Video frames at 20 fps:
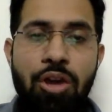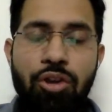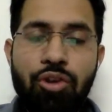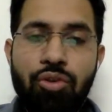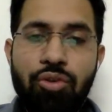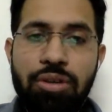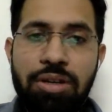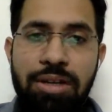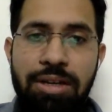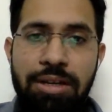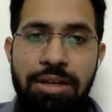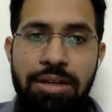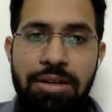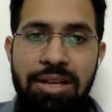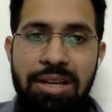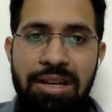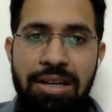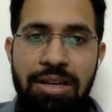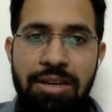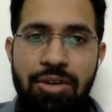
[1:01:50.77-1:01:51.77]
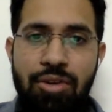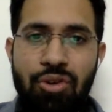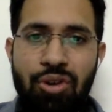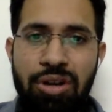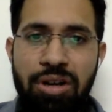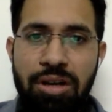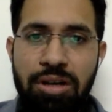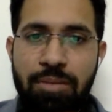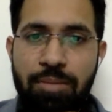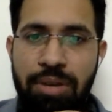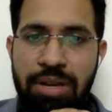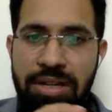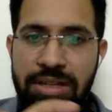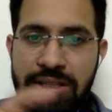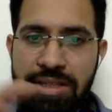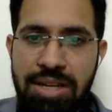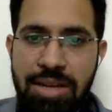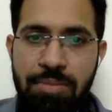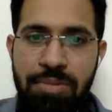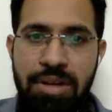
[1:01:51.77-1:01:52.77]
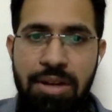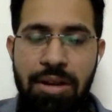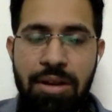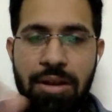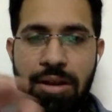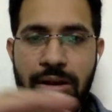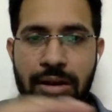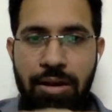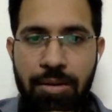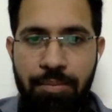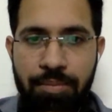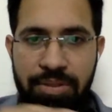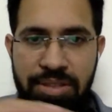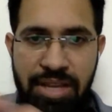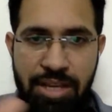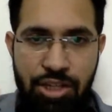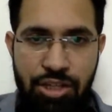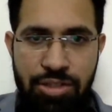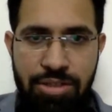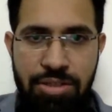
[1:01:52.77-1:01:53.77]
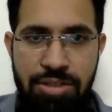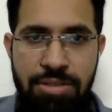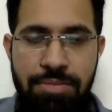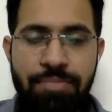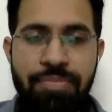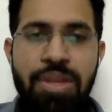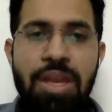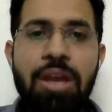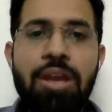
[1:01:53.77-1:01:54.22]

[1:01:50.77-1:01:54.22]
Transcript: You need really good brainstem sections.